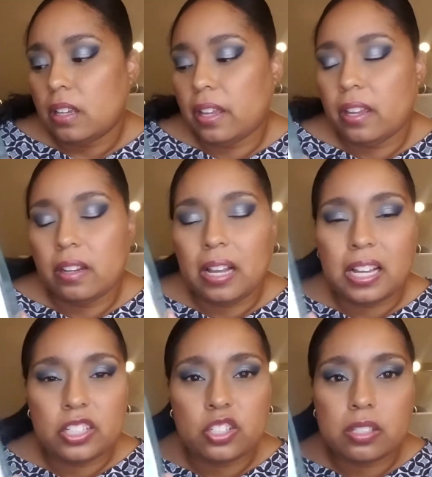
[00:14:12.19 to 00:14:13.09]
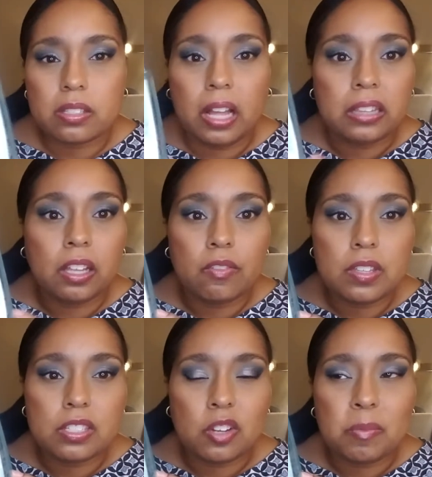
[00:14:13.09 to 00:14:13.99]
And I love
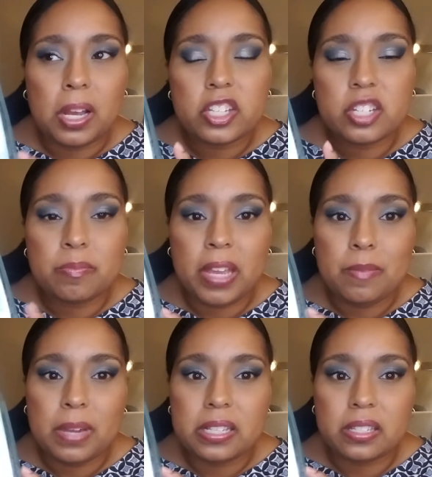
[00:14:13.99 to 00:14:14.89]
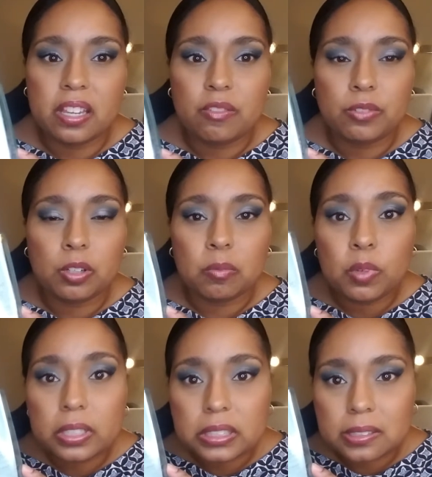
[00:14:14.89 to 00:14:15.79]
this so much. It made my skin feel
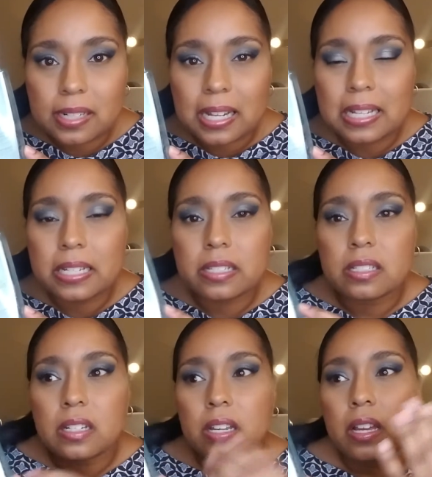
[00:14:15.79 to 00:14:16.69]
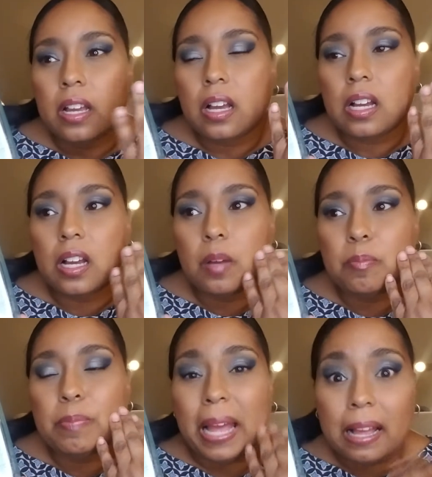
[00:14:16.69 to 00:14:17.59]
moisturized,
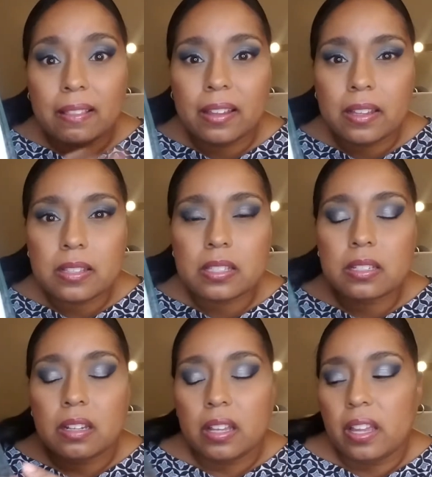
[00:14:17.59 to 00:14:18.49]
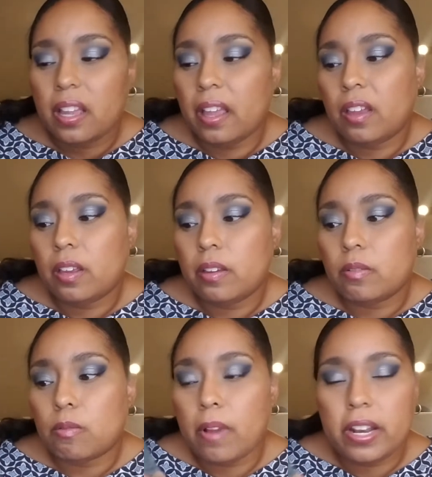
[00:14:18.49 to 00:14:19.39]
balanced,
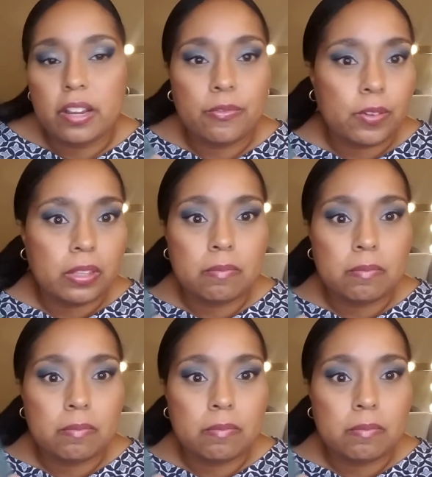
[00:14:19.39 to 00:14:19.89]
and ready for